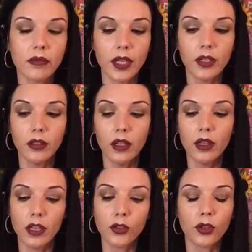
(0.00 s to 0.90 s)
They're a
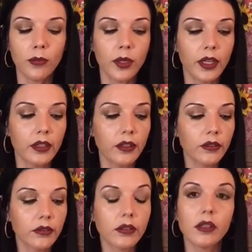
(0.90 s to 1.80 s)
luxury brand,
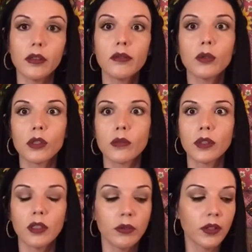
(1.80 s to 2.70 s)
so of course I'm
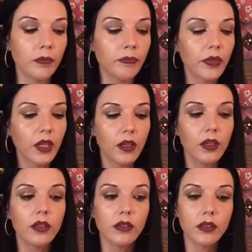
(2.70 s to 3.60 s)
in love with them.
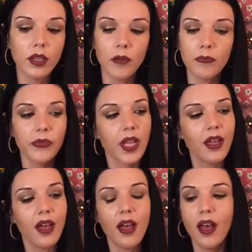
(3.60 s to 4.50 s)
So,
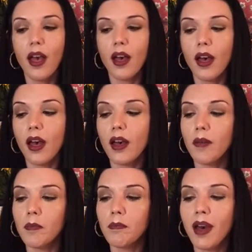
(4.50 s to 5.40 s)

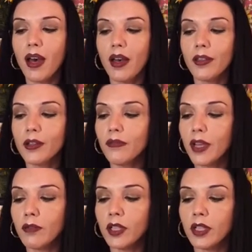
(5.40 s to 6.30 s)
my other
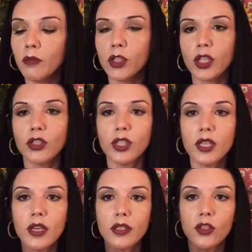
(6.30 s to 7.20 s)
favorite, which I just
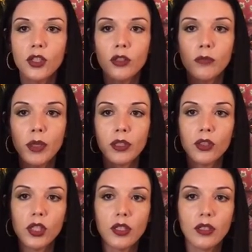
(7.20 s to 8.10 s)
had to
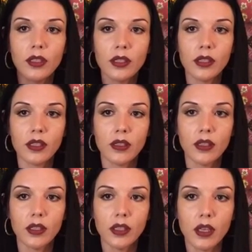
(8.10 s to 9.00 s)
purchase
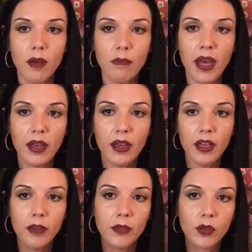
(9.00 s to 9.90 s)
some
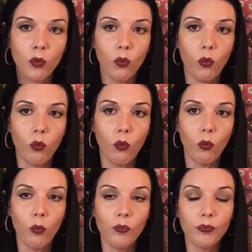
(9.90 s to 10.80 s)

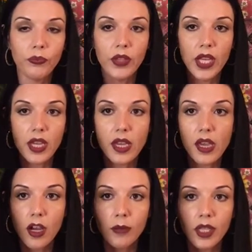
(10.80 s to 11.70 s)
backups,
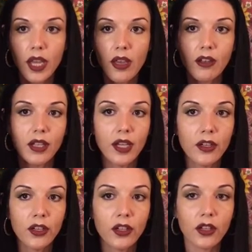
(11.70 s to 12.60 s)
the Urban Decay All
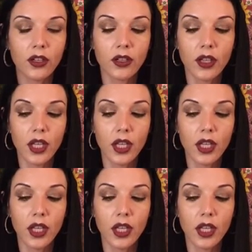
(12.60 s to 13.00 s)
Nighter.